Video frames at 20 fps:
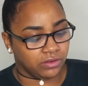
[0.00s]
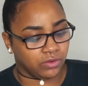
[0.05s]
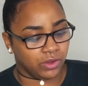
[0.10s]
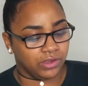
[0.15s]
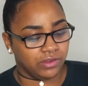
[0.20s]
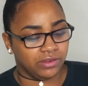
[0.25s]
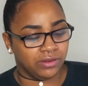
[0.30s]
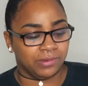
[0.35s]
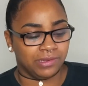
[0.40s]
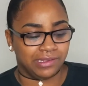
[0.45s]

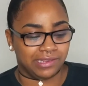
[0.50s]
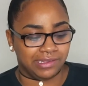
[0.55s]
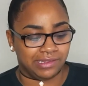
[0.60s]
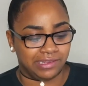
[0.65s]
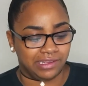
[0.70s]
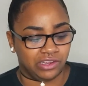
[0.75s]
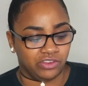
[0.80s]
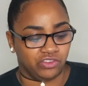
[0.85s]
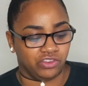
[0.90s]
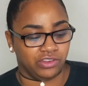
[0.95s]
Question number
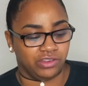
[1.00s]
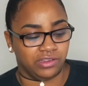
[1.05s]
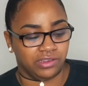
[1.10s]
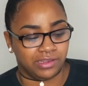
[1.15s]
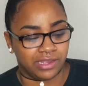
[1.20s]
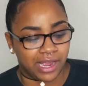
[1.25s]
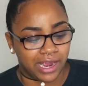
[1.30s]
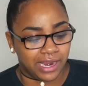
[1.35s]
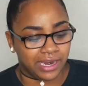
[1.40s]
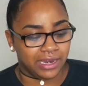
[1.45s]
16. Should
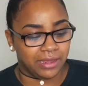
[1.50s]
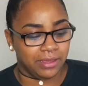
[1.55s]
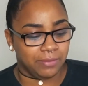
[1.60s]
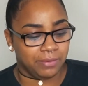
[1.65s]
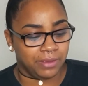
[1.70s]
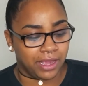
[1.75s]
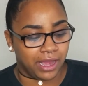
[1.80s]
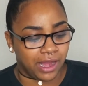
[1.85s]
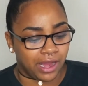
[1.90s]
society be